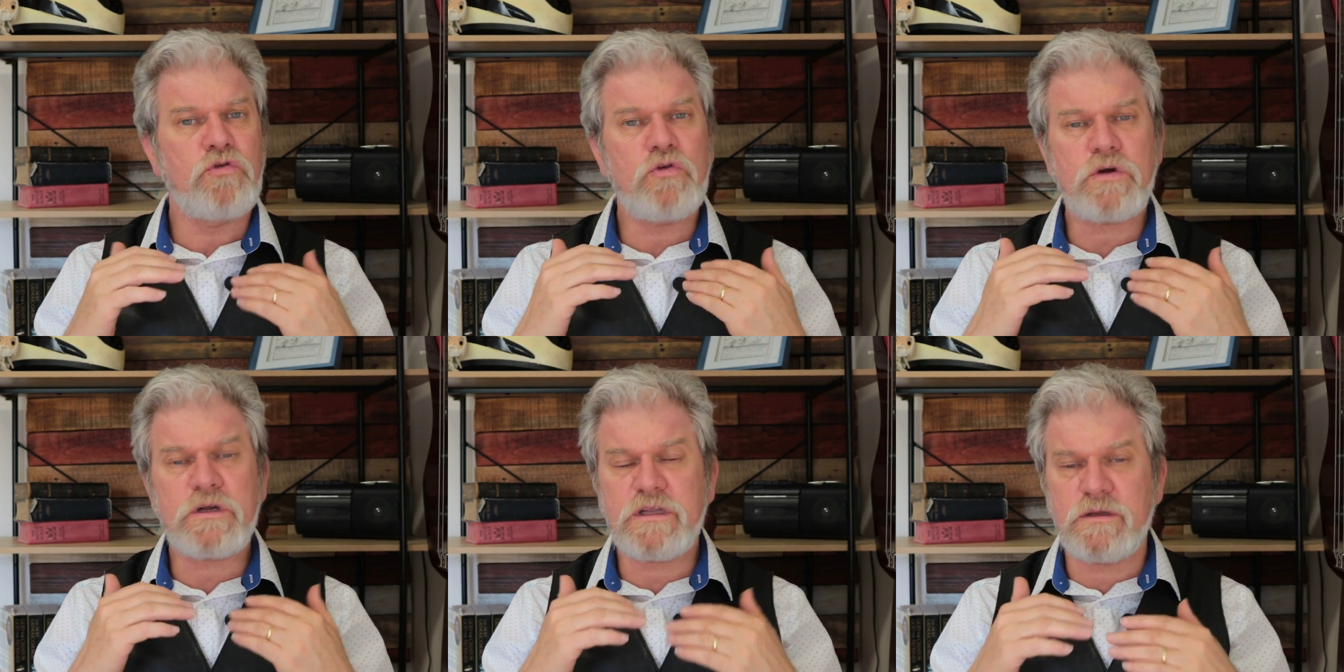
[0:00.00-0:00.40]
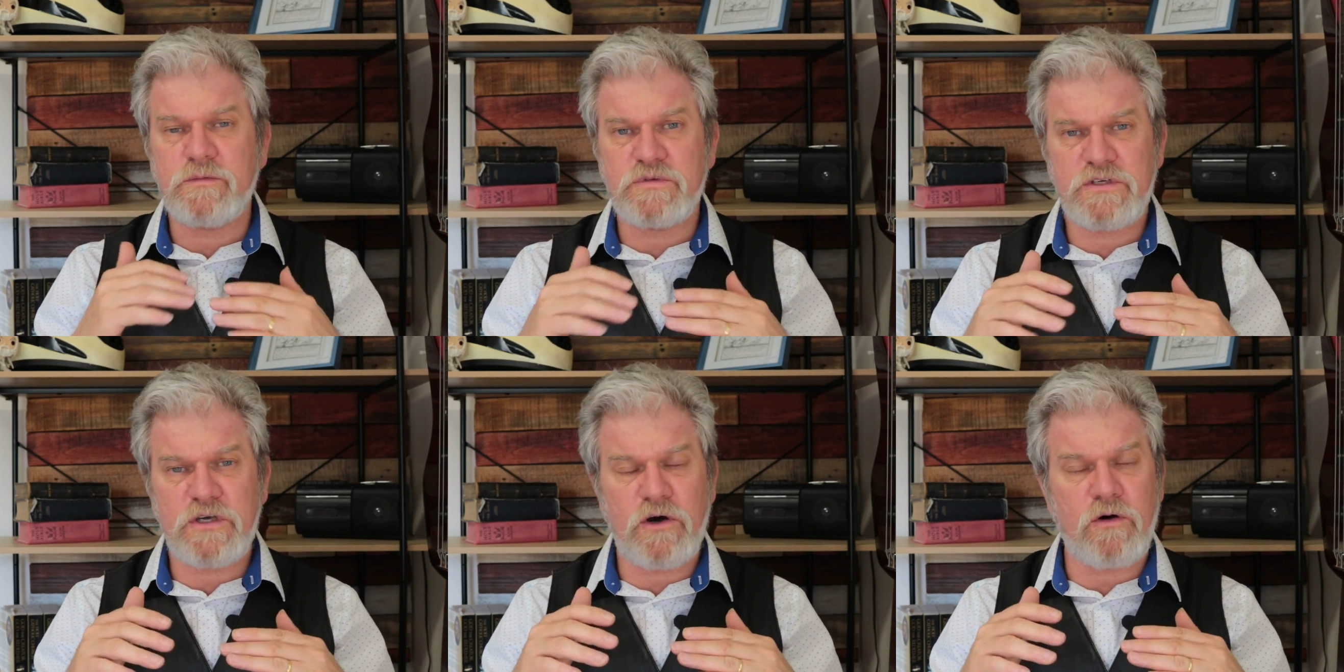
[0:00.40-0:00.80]
not in
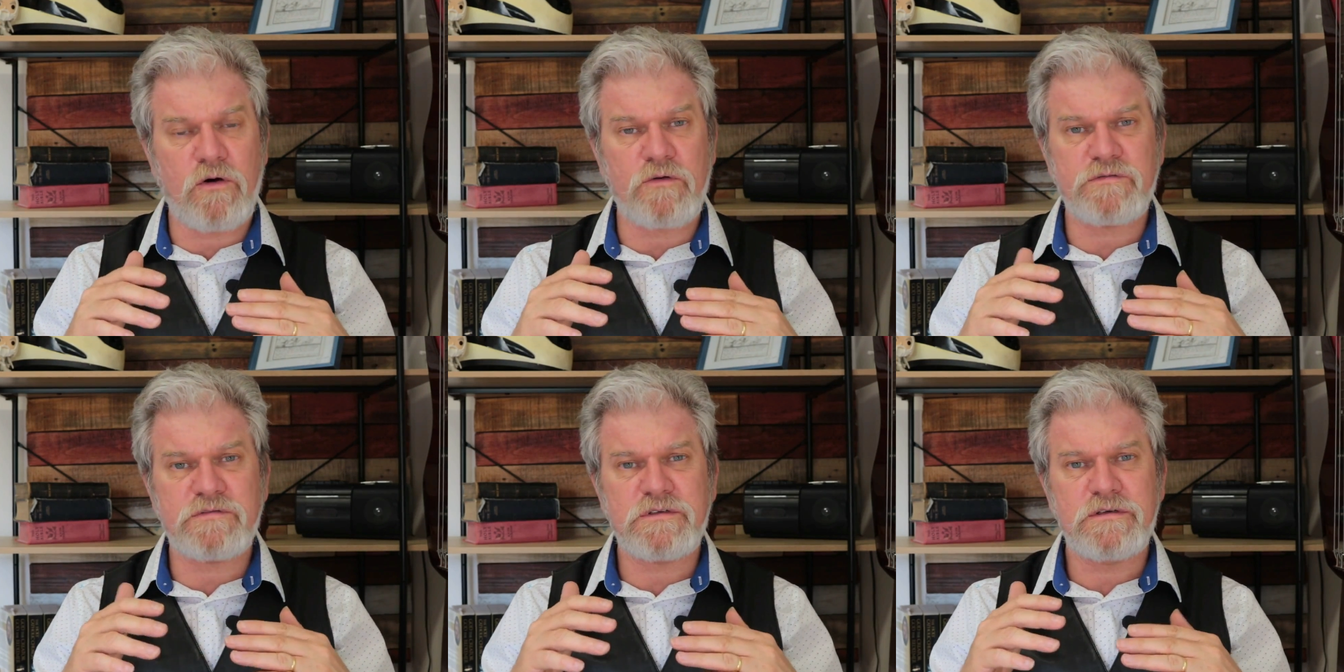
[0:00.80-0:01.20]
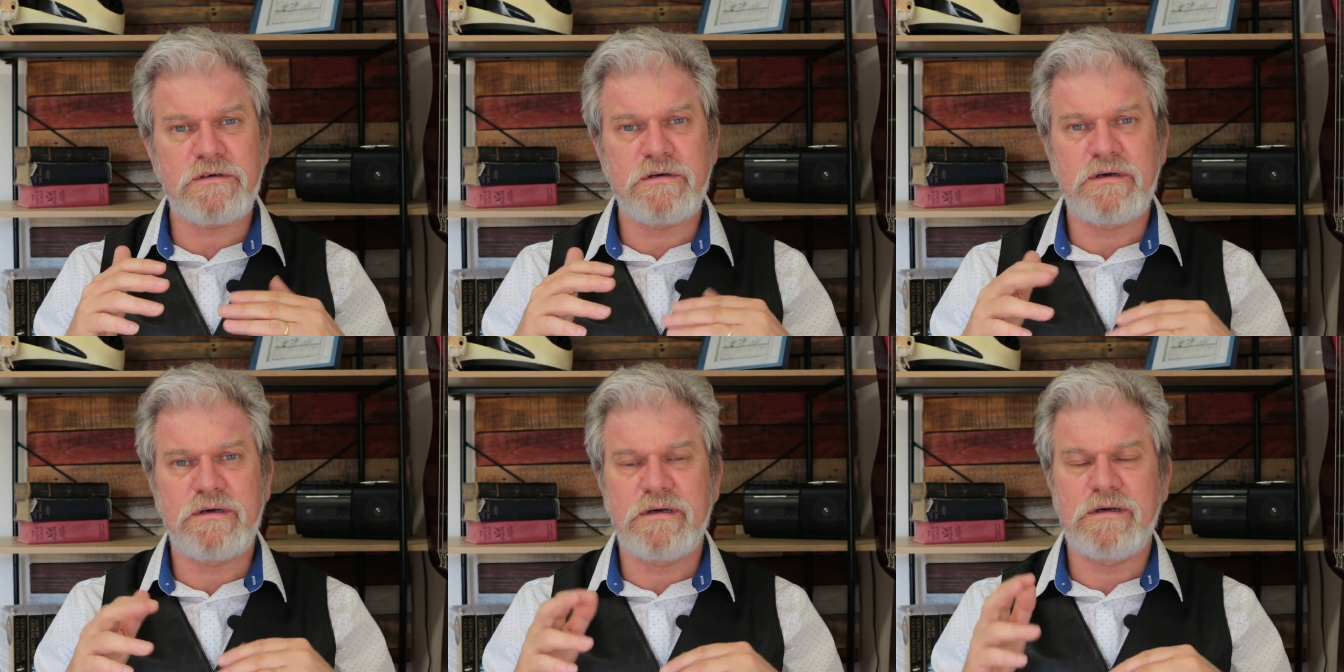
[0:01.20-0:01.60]
themselves,
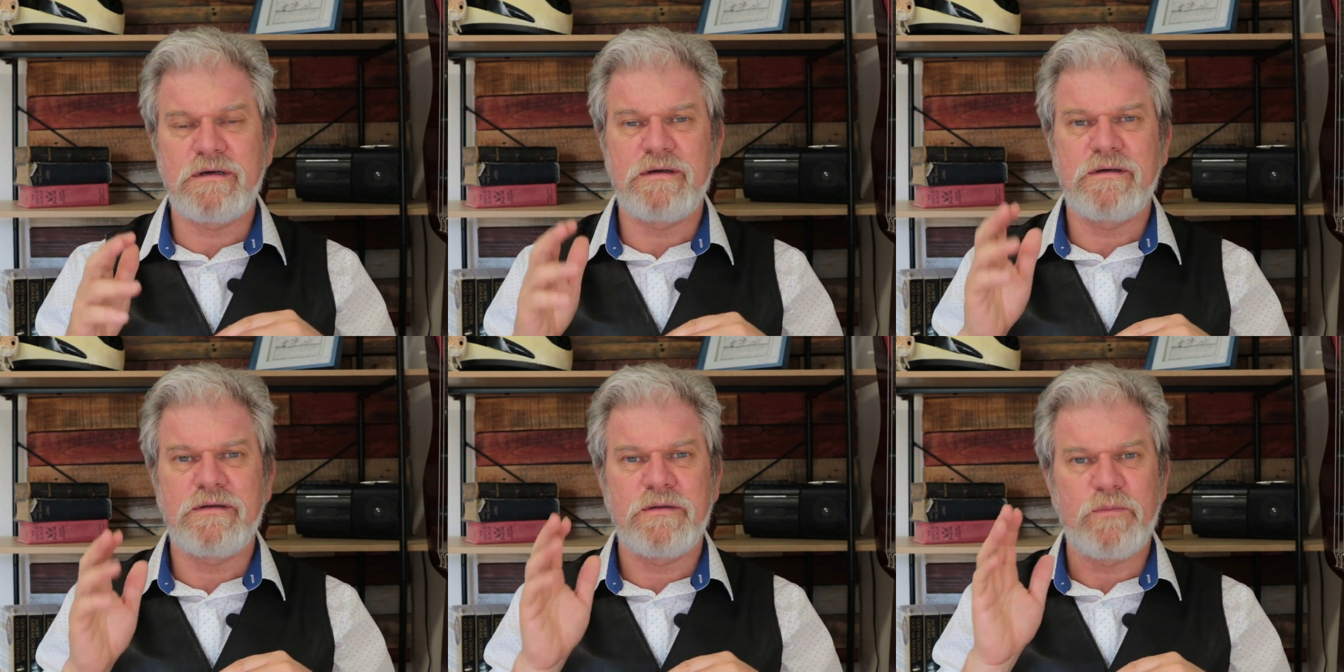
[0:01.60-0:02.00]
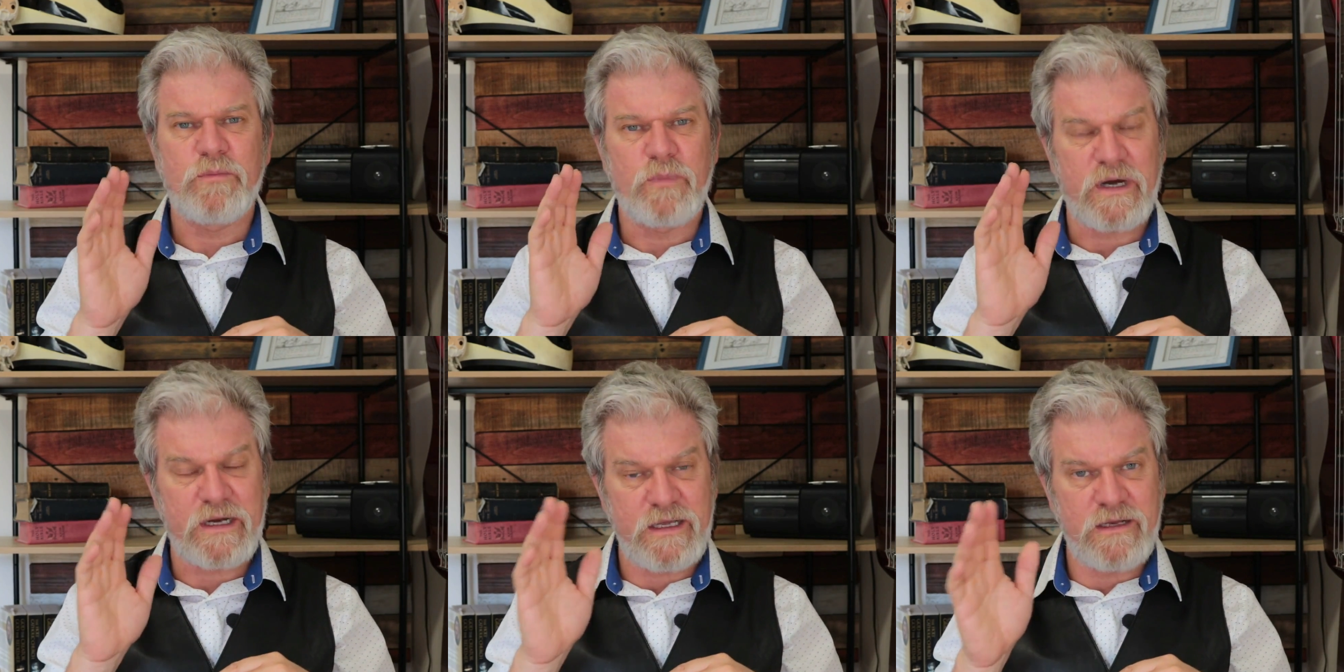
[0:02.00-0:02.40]

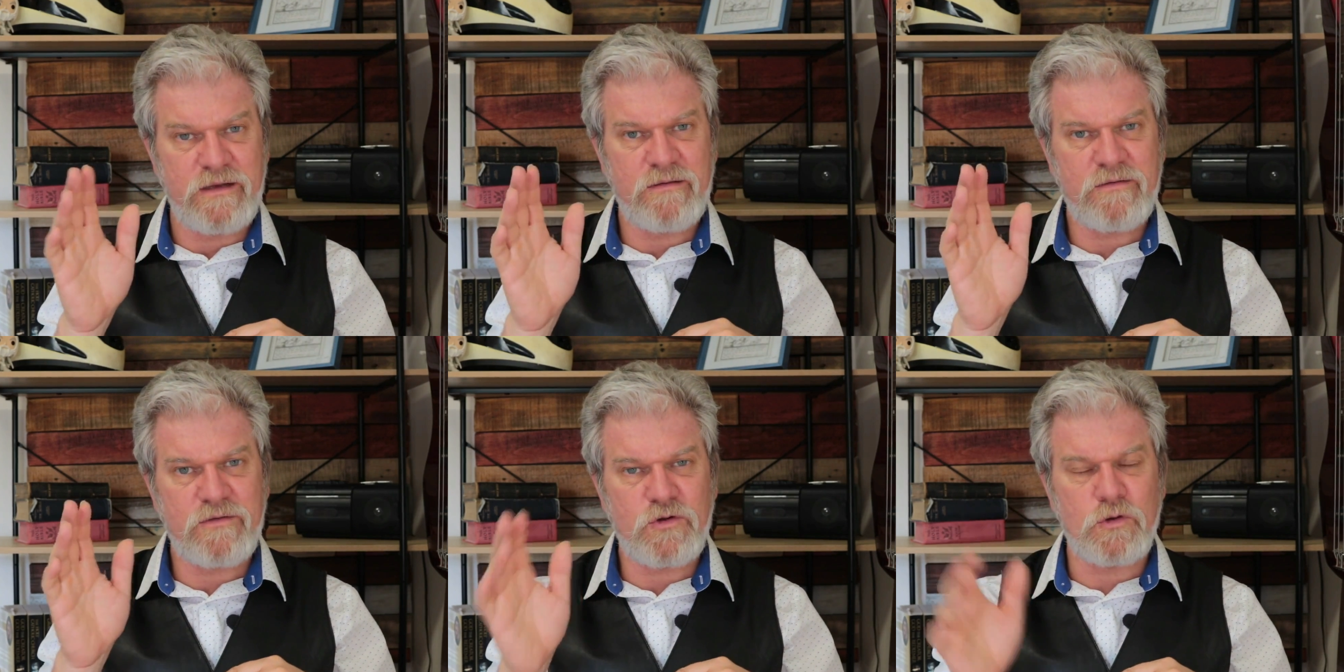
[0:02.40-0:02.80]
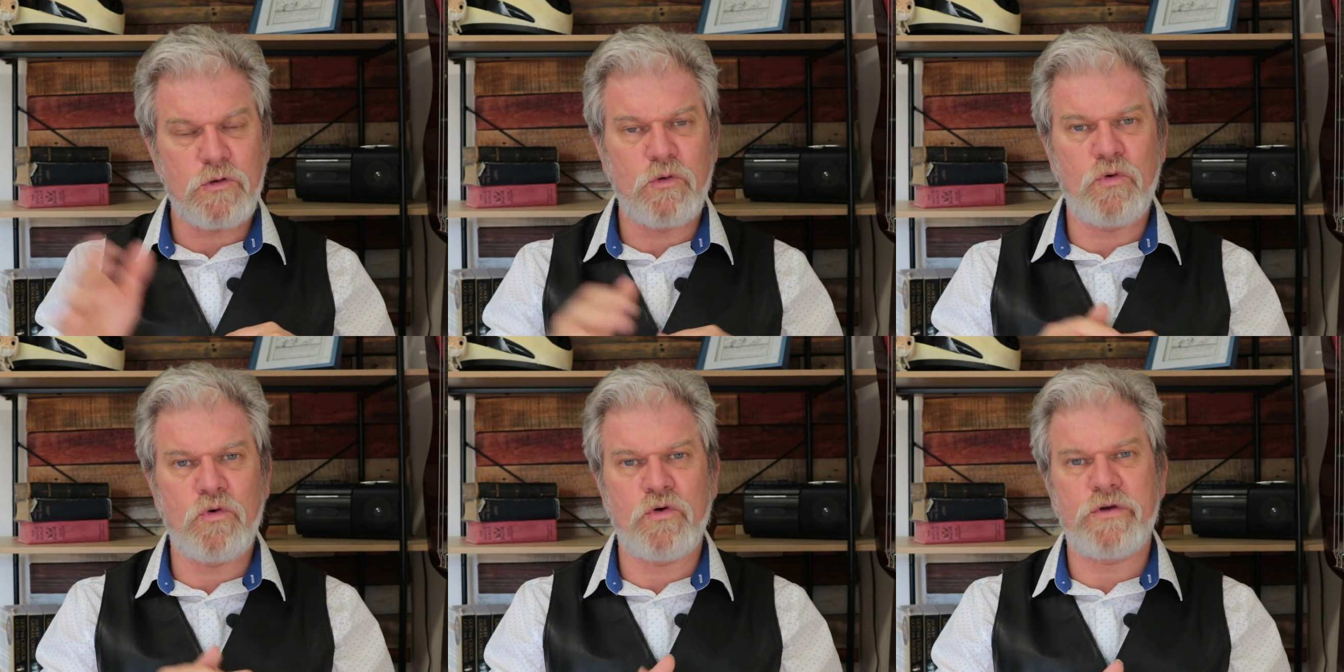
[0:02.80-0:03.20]
but in the
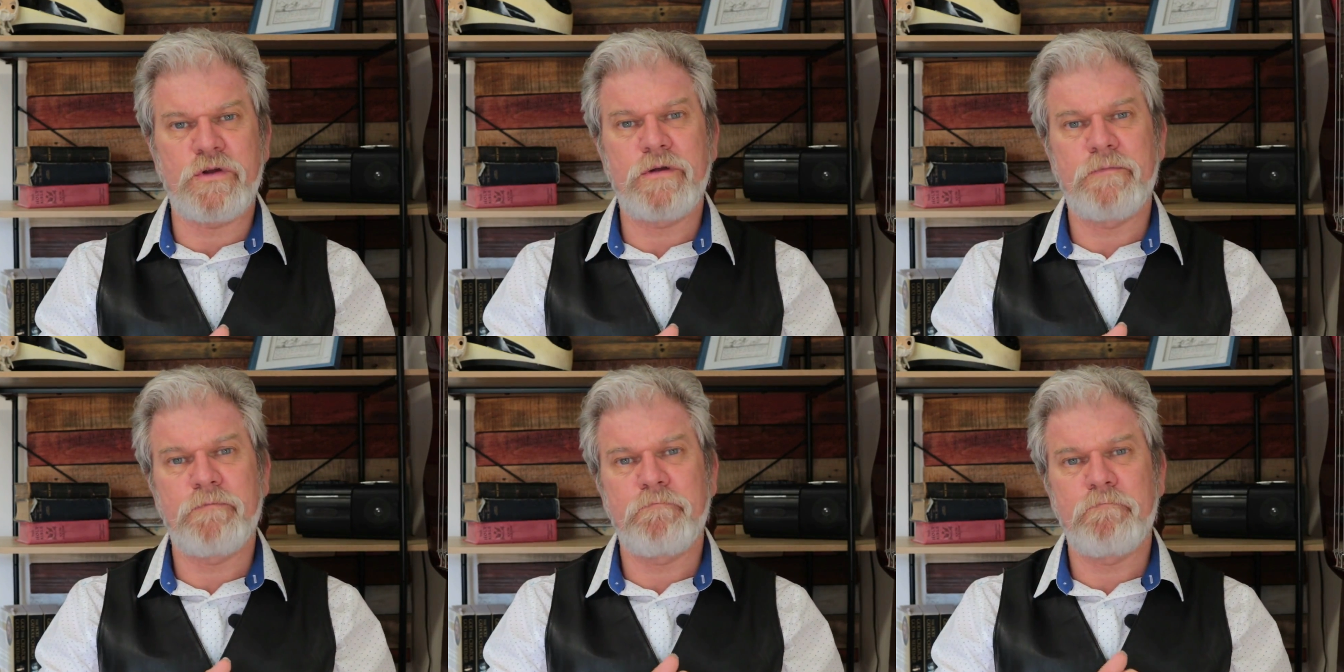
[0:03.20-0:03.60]
Lord.